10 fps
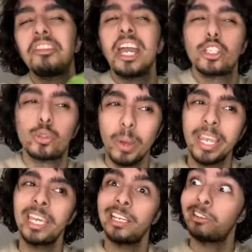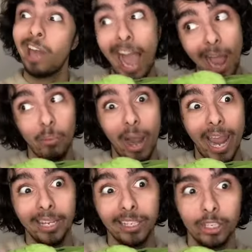they're swinging that
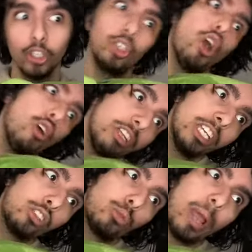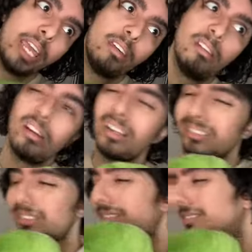way, you go this way. I just,